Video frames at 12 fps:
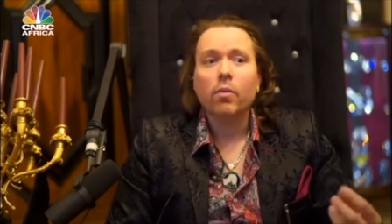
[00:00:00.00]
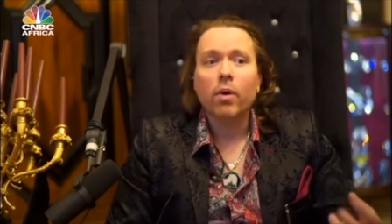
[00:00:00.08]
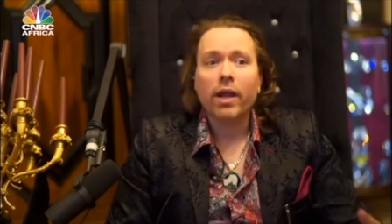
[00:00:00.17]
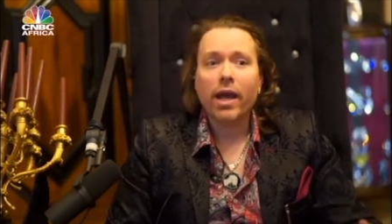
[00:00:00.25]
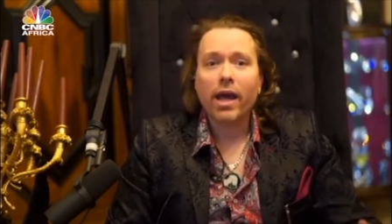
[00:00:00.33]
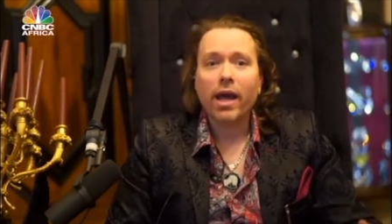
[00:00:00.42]

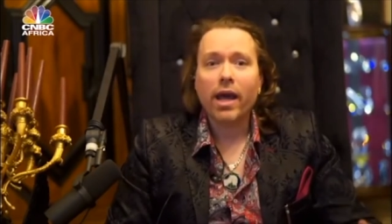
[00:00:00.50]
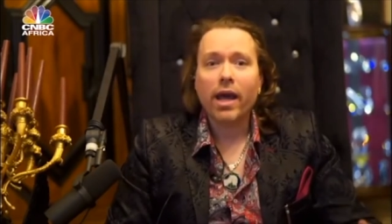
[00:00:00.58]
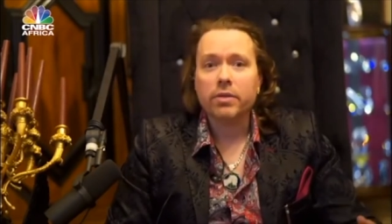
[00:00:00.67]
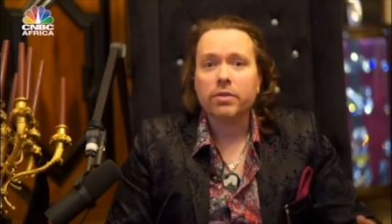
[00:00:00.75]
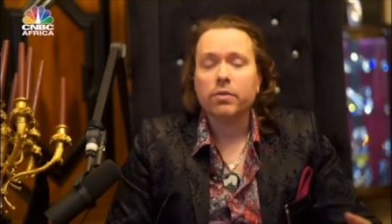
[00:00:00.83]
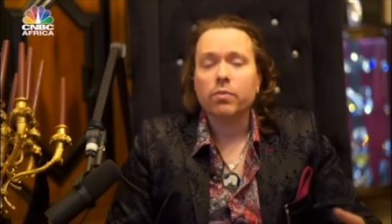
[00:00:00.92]
What
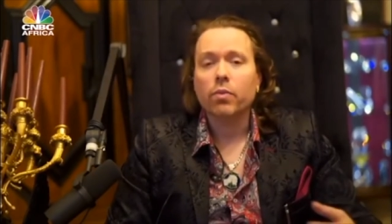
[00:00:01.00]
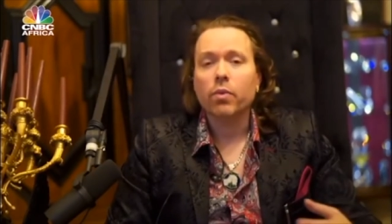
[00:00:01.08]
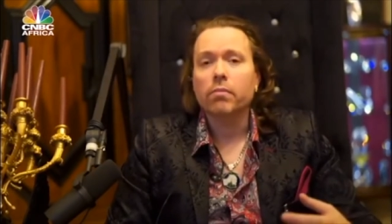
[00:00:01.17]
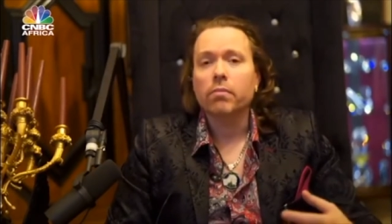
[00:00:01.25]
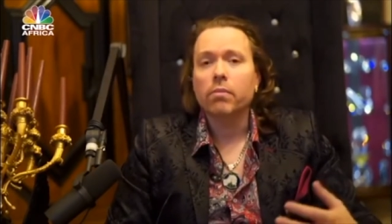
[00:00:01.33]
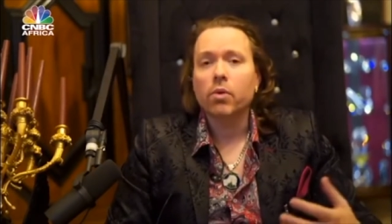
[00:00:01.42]
happens
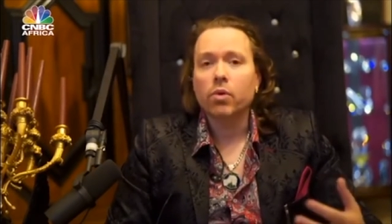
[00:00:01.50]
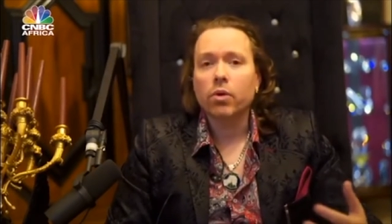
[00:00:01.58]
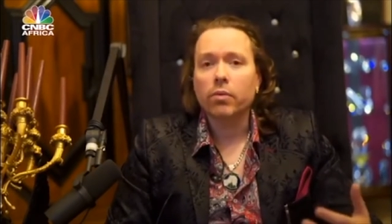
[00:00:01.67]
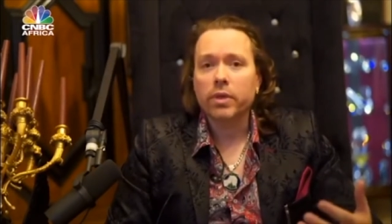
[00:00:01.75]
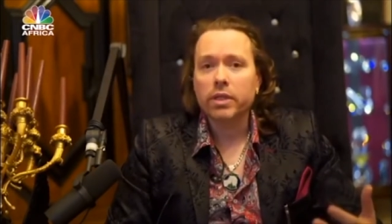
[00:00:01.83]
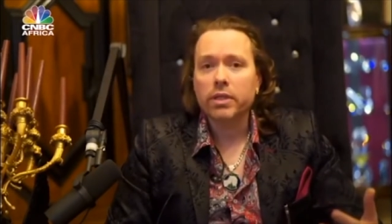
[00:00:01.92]
when
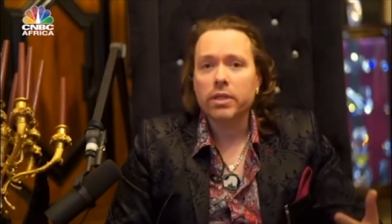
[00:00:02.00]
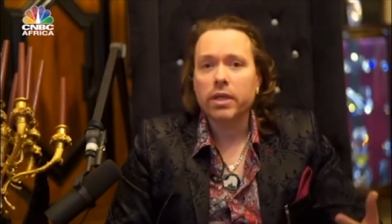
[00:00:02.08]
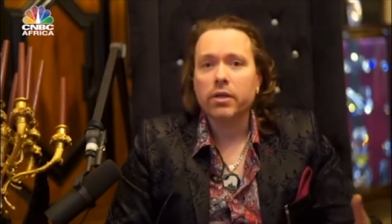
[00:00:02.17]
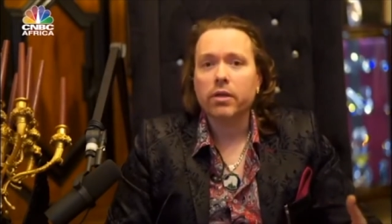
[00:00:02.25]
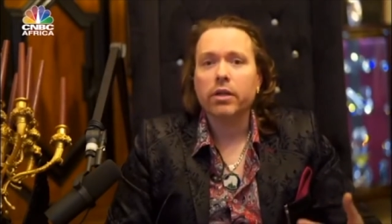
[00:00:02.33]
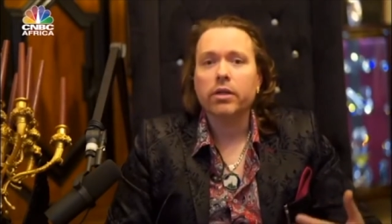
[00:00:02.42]
more
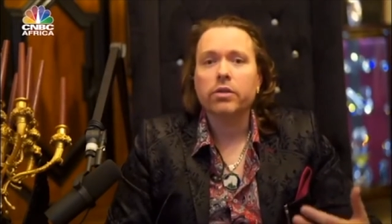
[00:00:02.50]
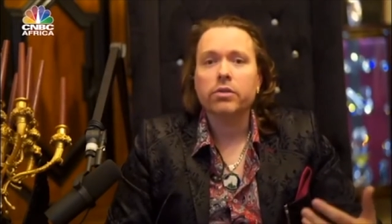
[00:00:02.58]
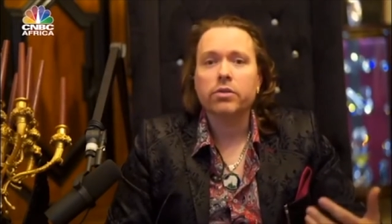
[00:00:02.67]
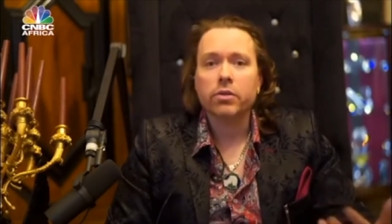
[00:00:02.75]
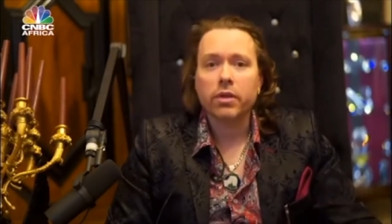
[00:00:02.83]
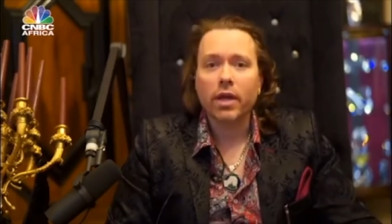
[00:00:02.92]
retail and
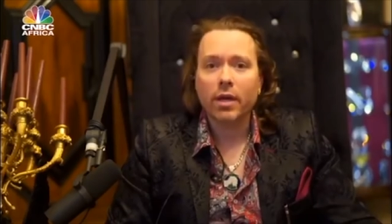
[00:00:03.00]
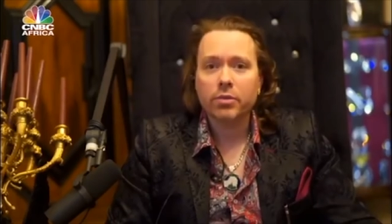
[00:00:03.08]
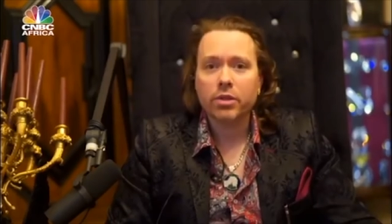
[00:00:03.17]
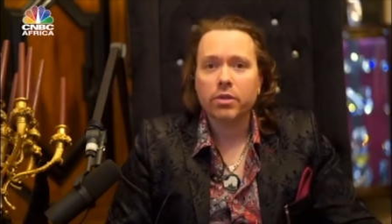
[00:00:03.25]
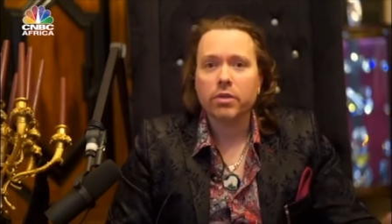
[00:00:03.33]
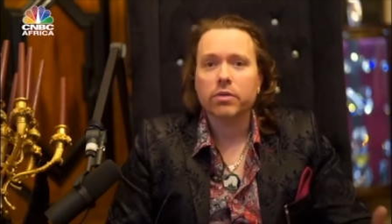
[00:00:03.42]
user
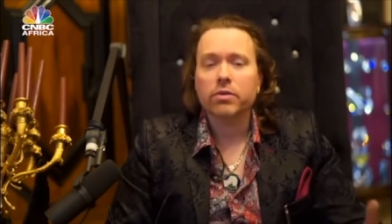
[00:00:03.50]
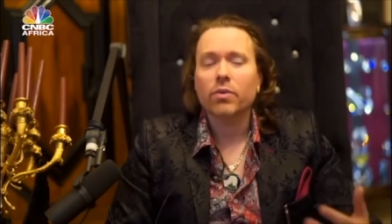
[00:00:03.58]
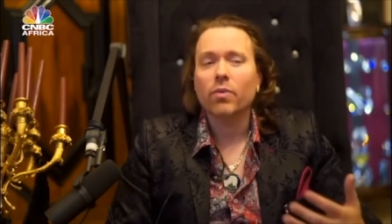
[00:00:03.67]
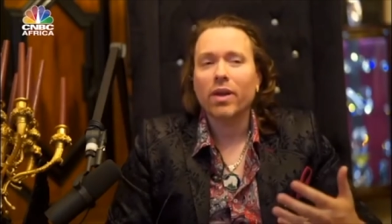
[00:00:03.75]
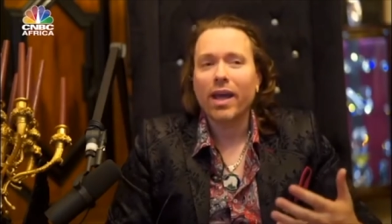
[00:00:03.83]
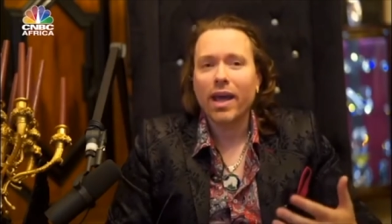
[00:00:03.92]
adoption occurs?
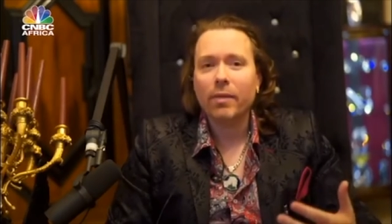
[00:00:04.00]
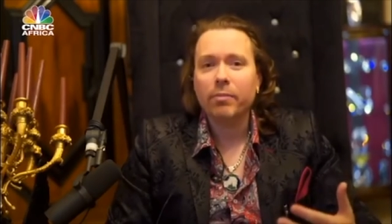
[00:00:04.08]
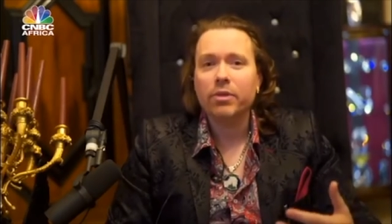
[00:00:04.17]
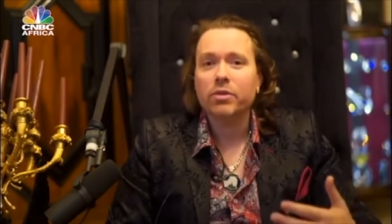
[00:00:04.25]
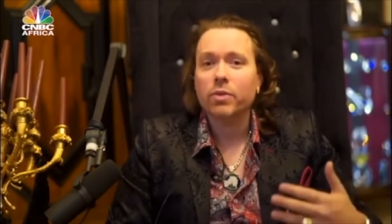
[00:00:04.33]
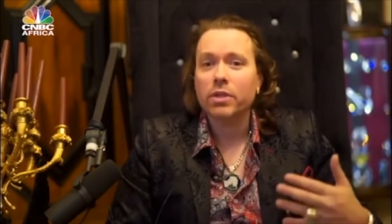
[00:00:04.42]
What
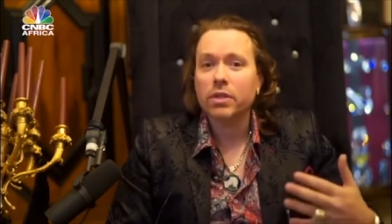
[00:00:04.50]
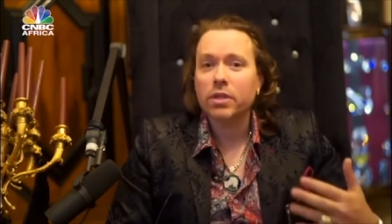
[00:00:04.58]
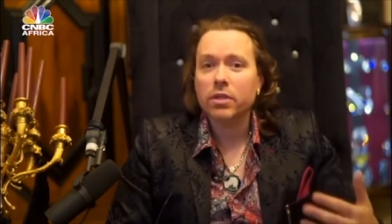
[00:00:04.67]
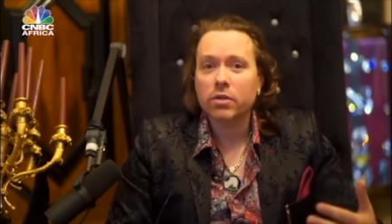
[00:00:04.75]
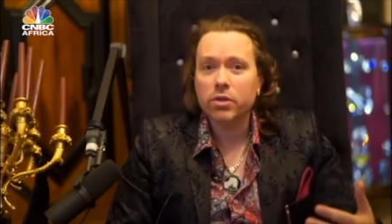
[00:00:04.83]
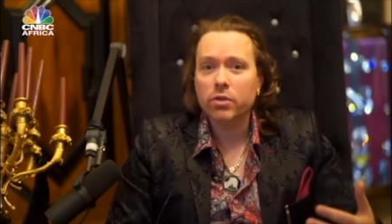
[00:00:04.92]
happens when
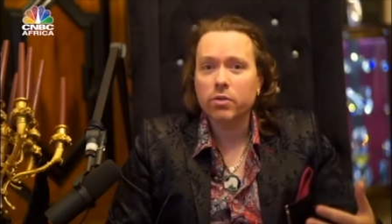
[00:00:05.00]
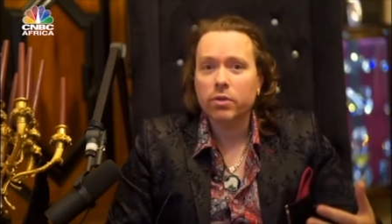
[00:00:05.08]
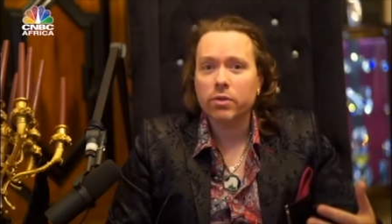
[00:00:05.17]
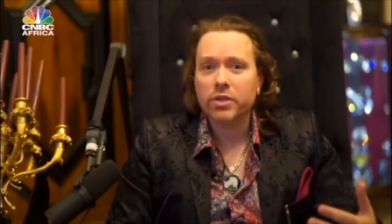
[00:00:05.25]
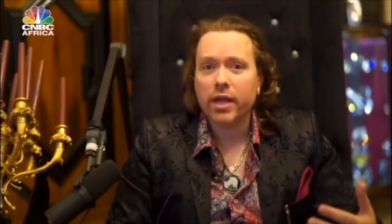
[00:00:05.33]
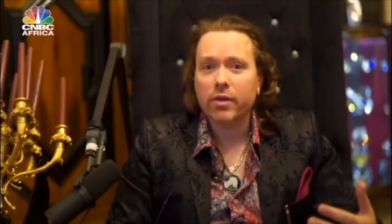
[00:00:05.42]
Tier 2
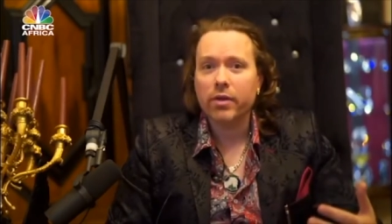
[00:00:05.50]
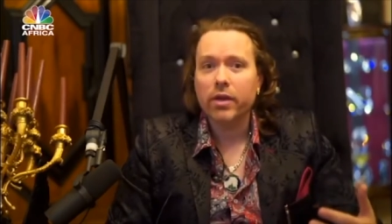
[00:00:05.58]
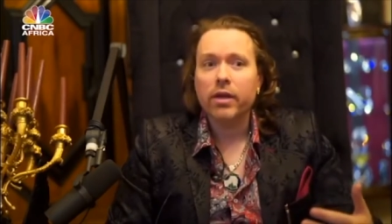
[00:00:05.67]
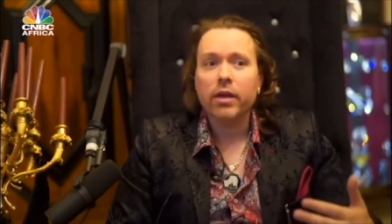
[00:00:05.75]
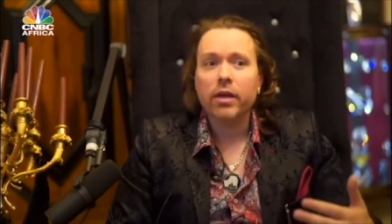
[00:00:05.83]
rolls out